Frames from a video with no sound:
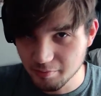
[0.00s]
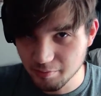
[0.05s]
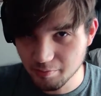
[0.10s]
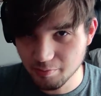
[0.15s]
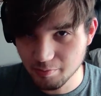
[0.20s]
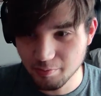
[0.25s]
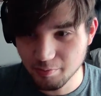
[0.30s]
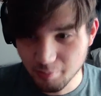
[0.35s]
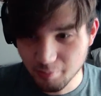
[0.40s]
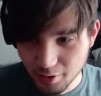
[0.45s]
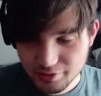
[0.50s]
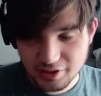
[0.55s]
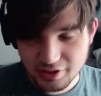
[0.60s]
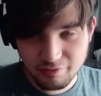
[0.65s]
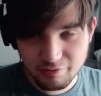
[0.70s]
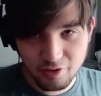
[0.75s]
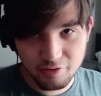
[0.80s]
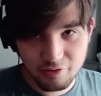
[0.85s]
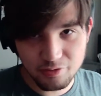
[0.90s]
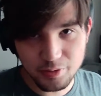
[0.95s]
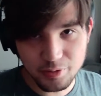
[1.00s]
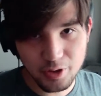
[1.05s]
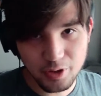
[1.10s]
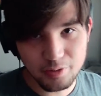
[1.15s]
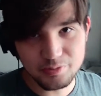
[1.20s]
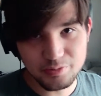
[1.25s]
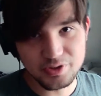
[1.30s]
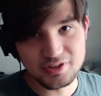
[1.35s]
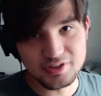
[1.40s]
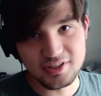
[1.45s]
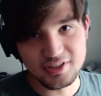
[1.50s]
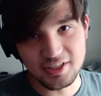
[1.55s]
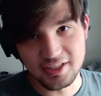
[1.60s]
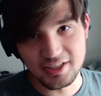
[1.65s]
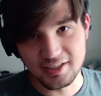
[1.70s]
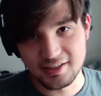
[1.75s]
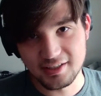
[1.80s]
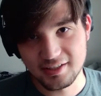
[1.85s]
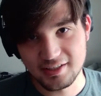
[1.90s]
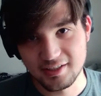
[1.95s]
Mostly Far From Home just,
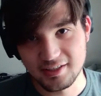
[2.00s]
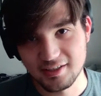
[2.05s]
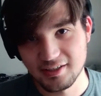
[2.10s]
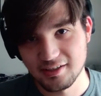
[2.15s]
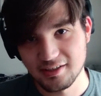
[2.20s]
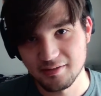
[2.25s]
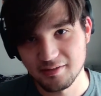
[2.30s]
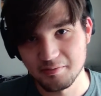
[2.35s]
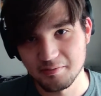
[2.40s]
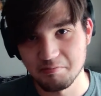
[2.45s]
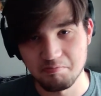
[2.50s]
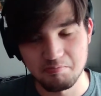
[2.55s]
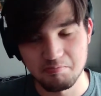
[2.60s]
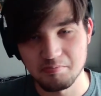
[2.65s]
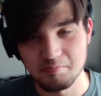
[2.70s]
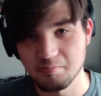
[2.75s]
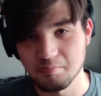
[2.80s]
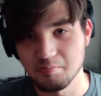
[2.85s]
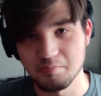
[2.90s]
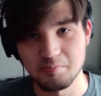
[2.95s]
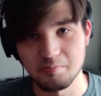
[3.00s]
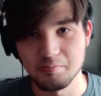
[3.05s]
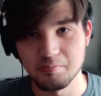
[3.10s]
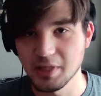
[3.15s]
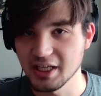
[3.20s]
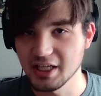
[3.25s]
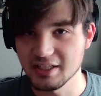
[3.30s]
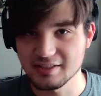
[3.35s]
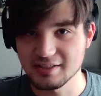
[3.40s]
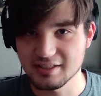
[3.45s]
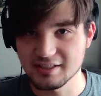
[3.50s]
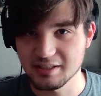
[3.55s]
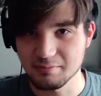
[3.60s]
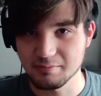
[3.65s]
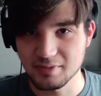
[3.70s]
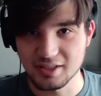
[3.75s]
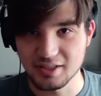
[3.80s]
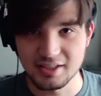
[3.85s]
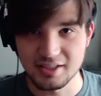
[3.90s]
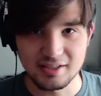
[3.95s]
like, made it seem
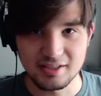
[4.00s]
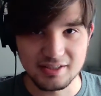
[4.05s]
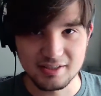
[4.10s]
like,